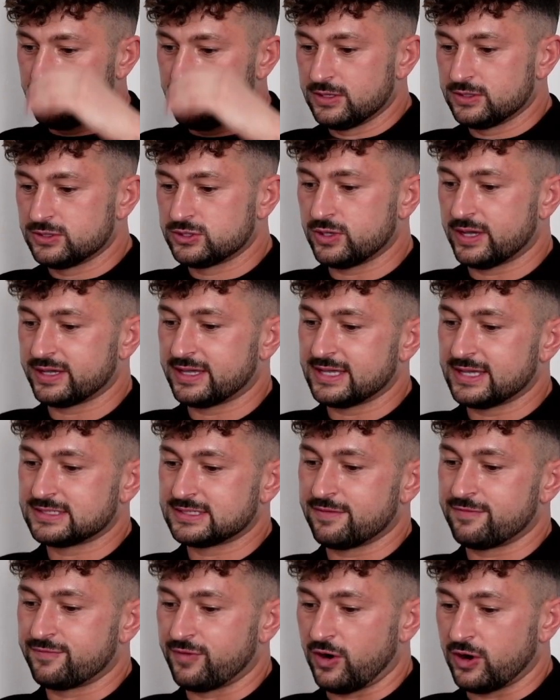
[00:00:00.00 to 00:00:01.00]
So I guess it
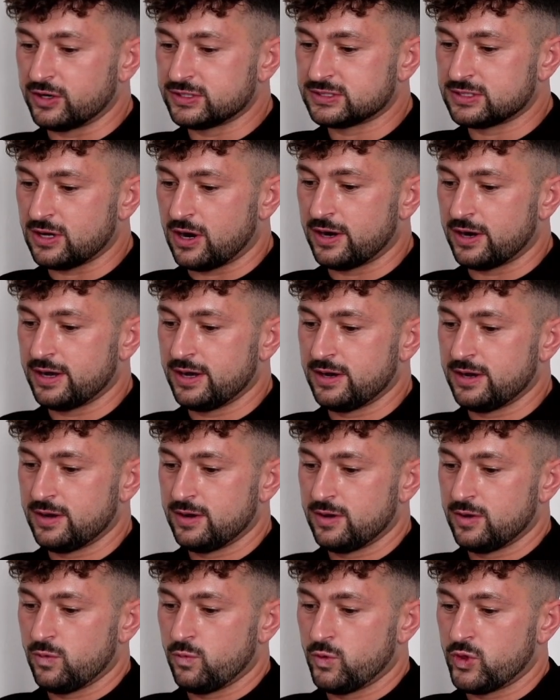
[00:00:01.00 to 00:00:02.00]
first started
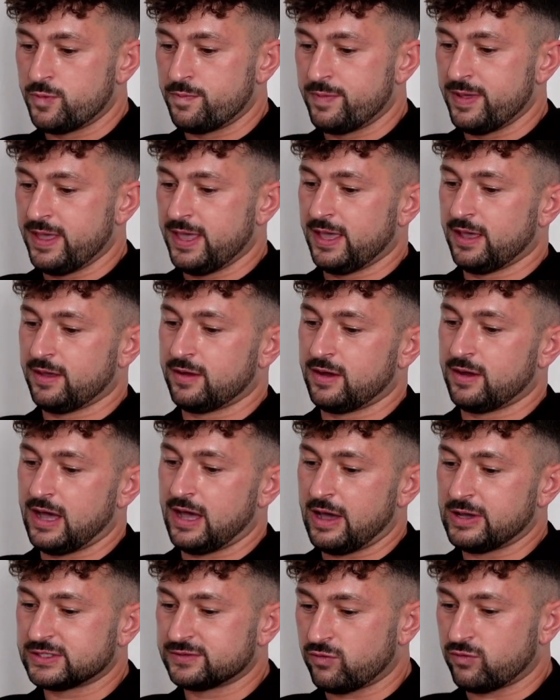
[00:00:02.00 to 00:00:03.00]
with I
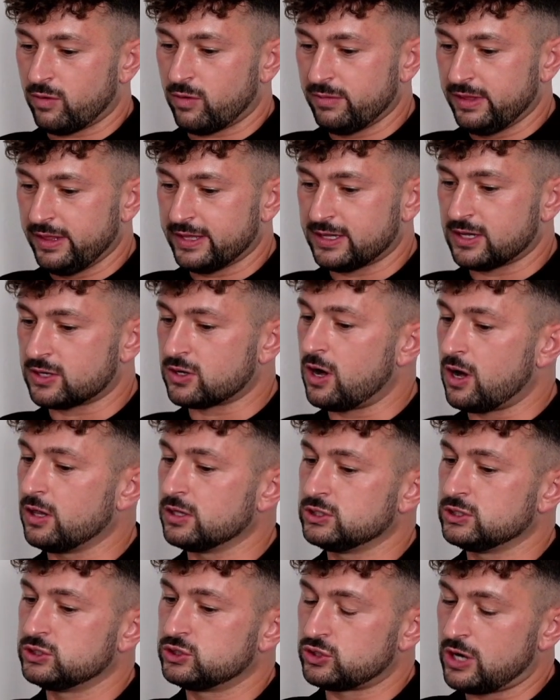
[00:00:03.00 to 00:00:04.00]
was formerly like a
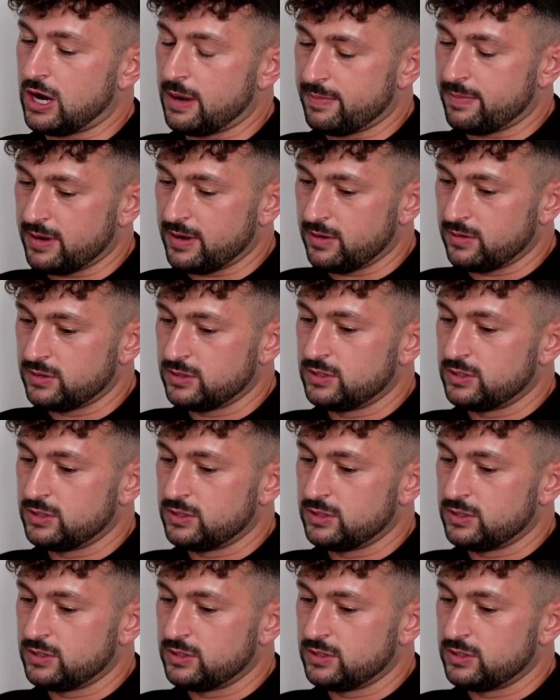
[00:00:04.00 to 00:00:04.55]
college dropout.